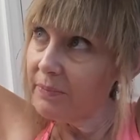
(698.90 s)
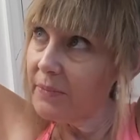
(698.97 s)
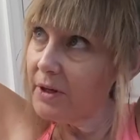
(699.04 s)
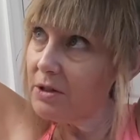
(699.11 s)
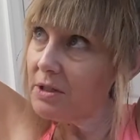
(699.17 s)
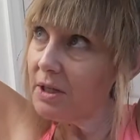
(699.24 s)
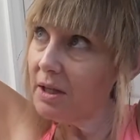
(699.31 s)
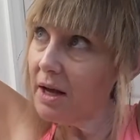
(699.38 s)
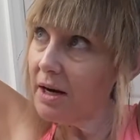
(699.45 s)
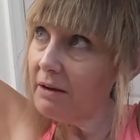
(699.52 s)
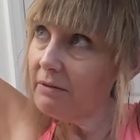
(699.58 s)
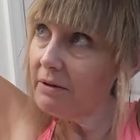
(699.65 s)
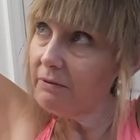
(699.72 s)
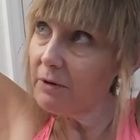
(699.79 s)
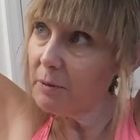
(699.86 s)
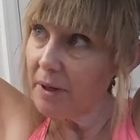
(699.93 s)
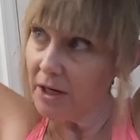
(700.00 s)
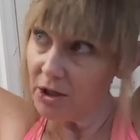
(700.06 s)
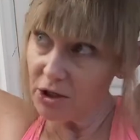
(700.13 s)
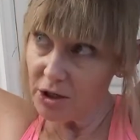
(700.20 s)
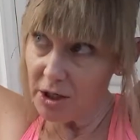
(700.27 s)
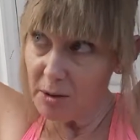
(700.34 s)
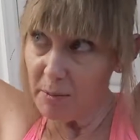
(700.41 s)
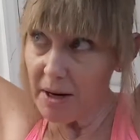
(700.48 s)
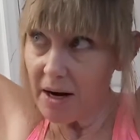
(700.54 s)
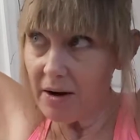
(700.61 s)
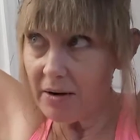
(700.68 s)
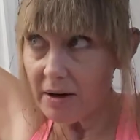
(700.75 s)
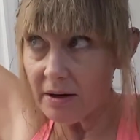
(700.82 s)
there's a lot of information
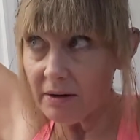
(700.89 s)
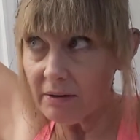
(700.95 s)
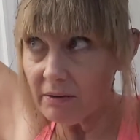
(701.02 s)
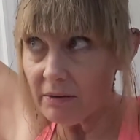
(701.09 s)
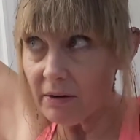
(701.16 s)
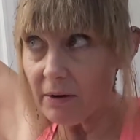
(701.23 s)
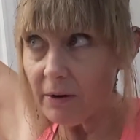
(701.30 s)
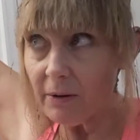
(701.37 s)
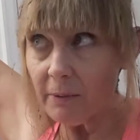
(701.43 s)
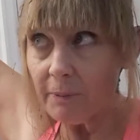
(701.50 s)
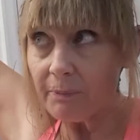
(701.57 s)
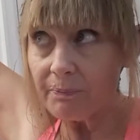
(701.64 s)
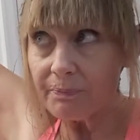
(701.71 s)
about it. So